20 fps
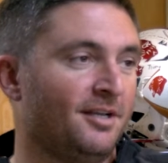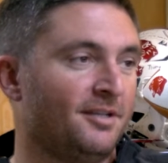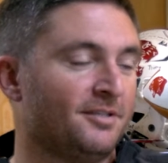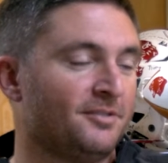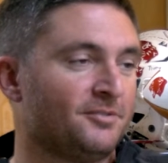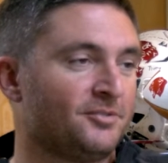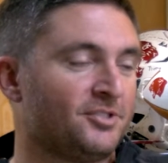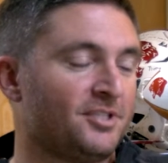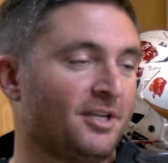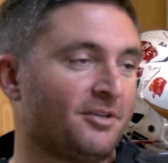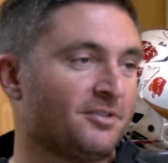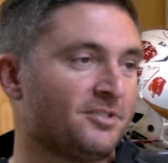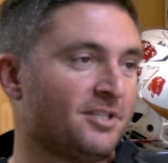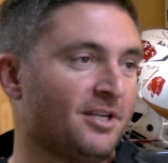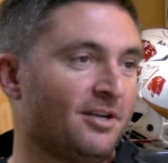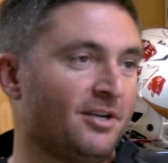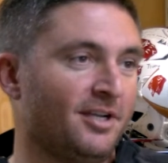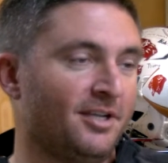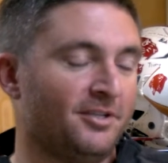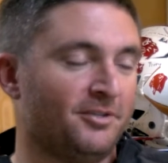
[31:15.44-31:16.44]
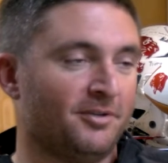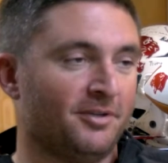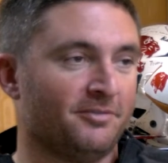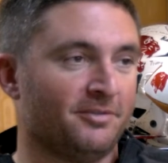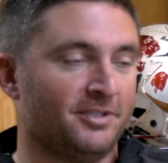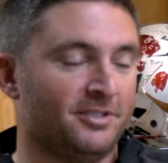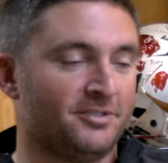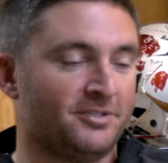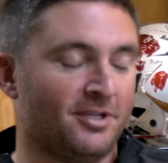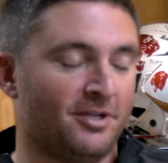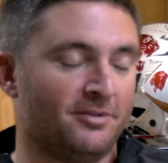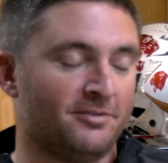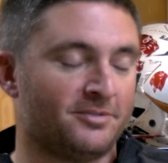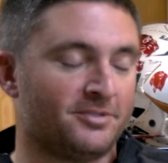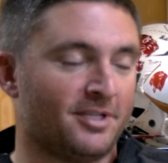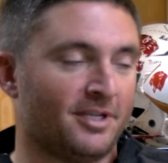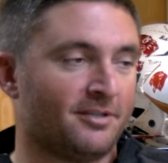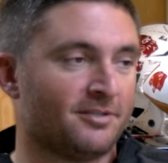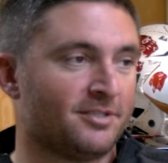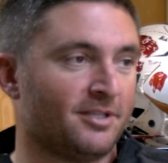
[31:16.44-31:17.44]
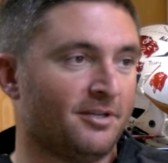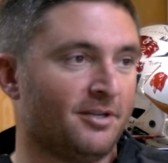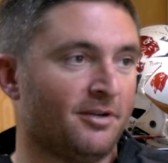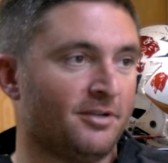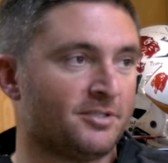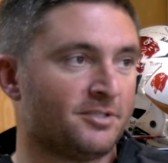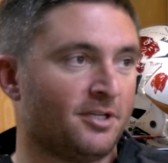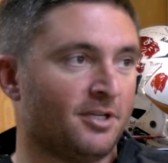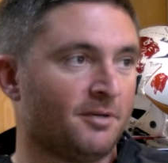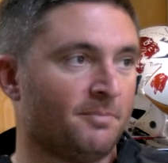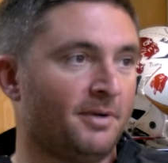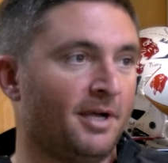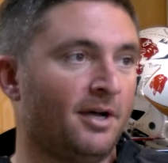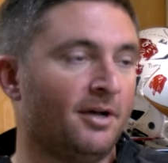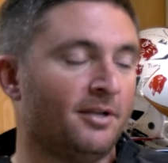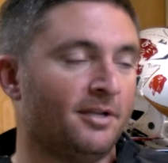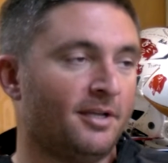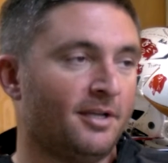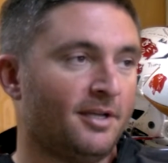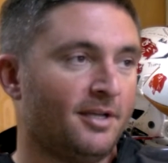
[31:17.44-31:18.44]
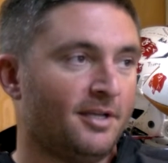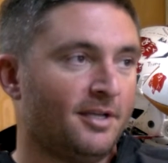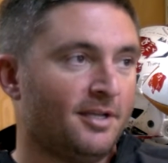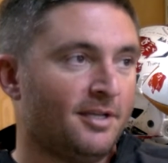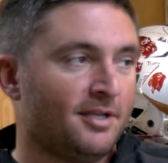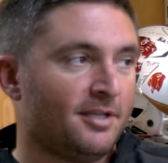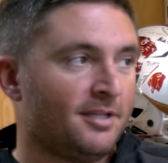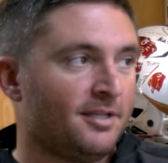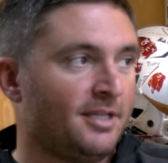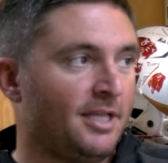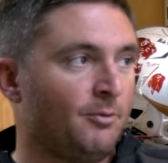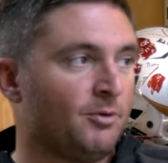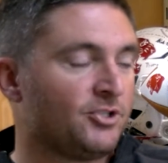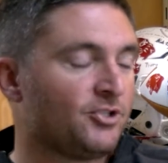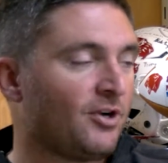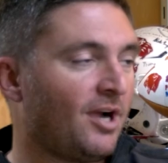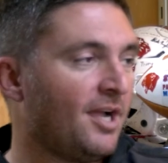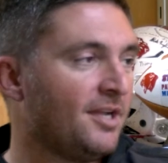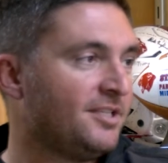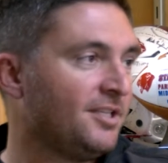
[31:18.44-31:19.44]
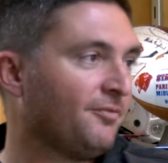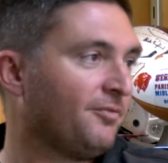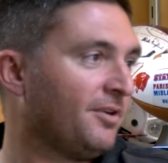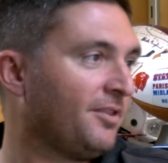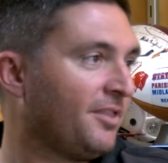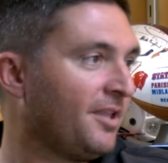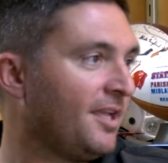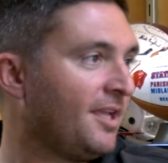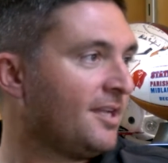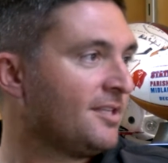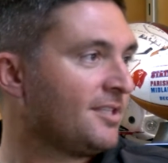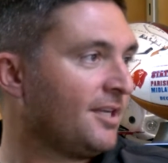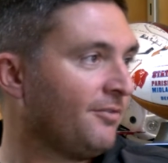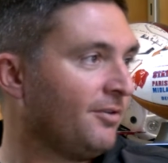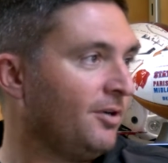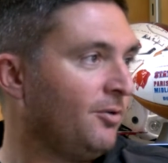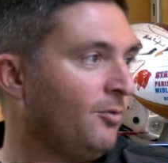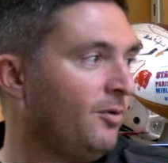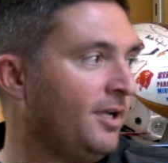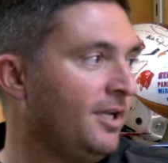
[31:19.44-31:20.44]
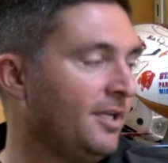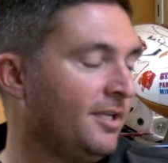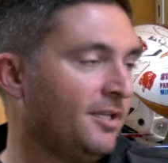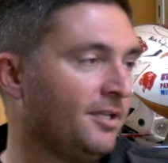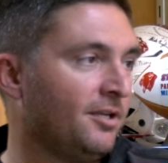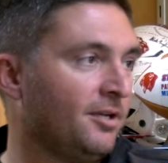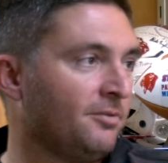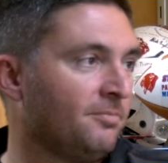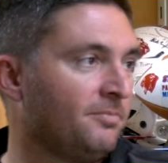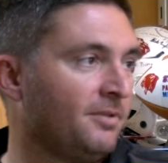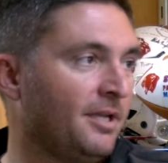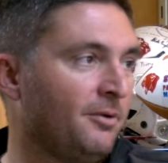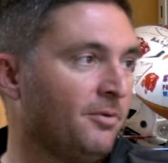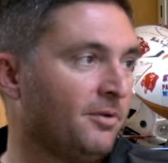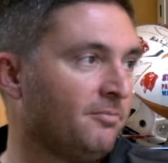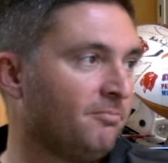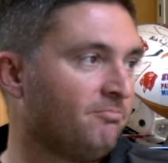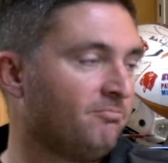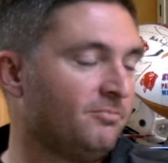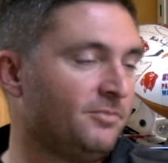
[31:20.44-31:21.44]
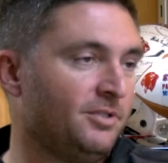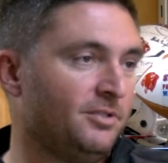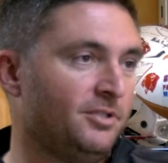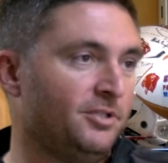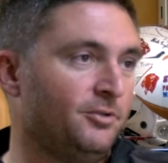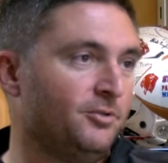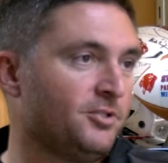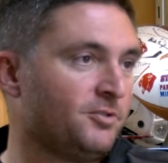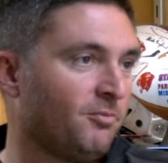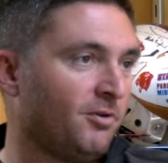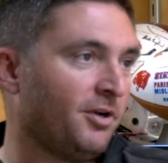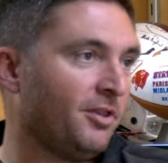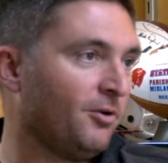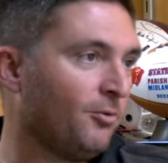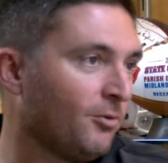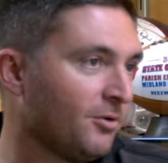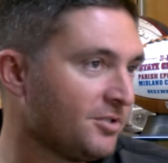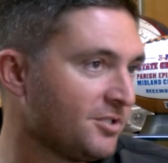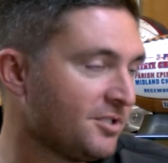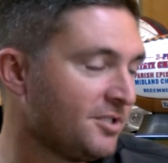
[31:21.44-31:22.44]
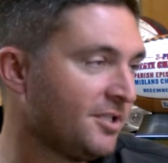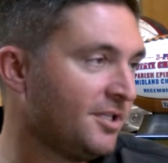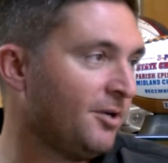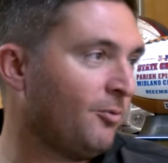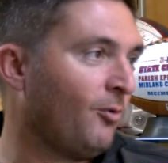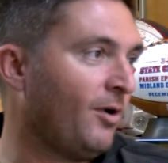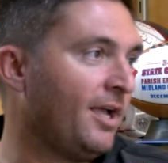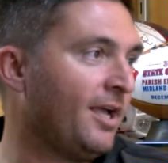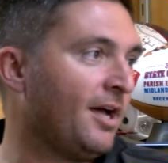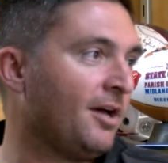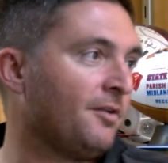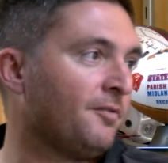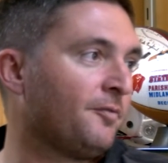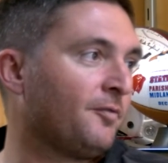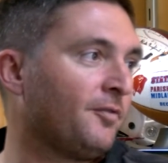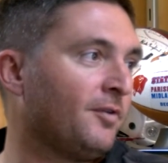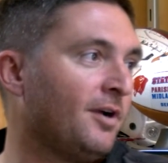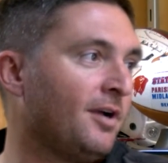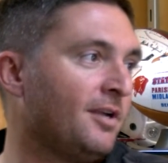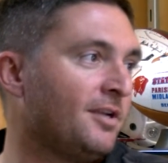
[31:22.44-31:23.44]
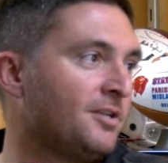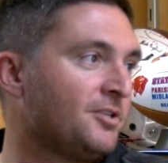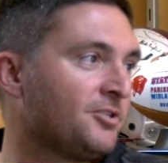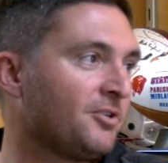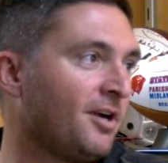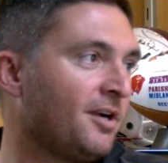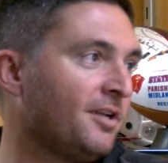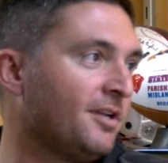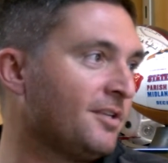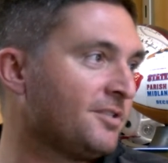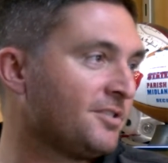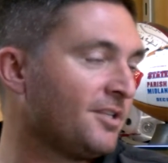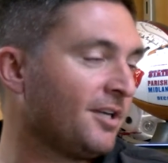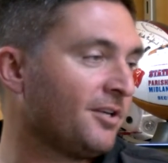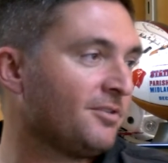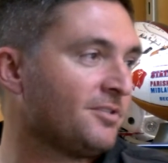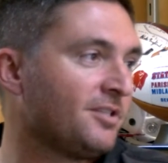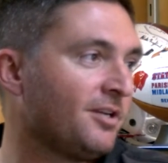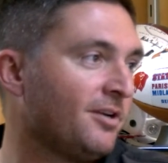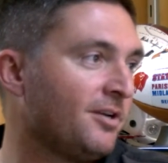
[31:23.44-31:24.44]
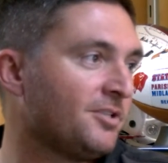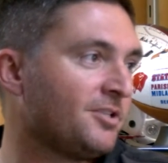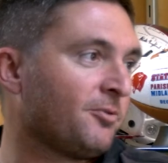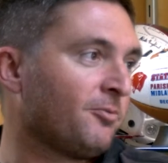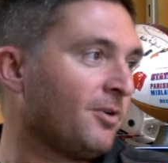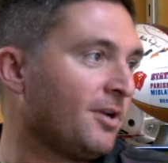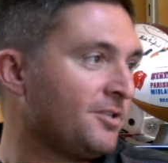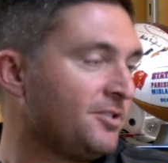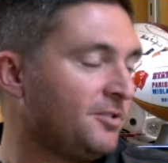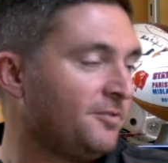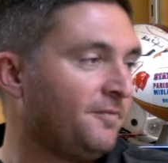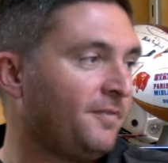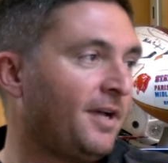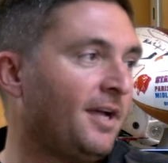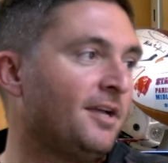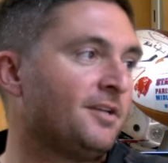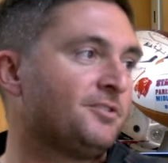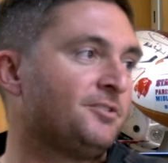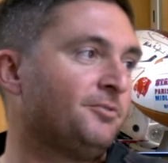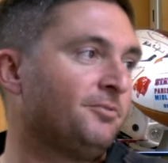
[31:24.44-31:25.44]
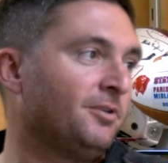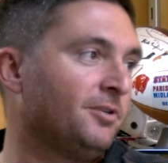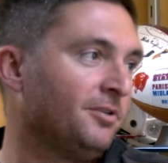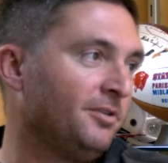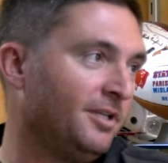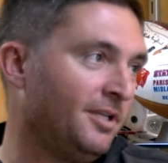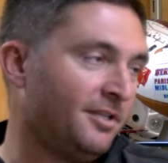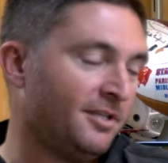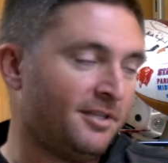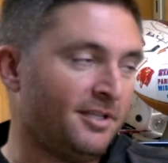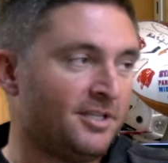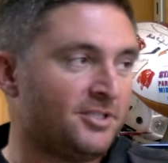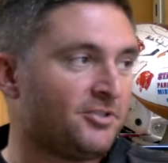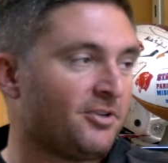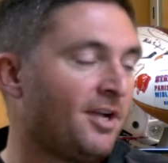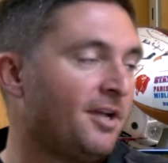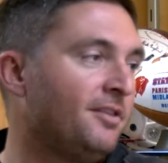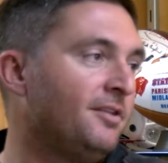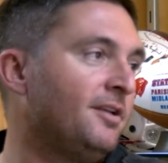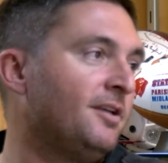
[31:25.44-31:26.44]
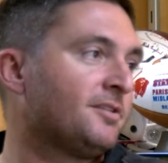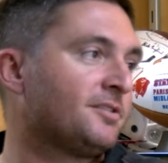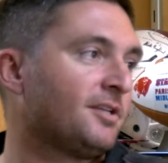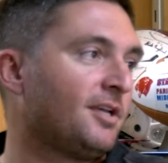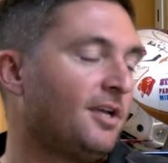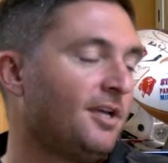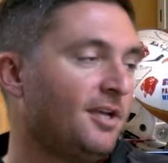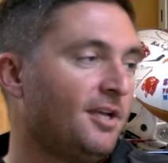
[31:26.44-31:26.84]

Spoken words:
Secretariat, whoever used to own Secretariat always talk about, they would try different things every week. They would use one of the horses to get way out in front and try to get Secretariat to run too fast, too early. Then they try this.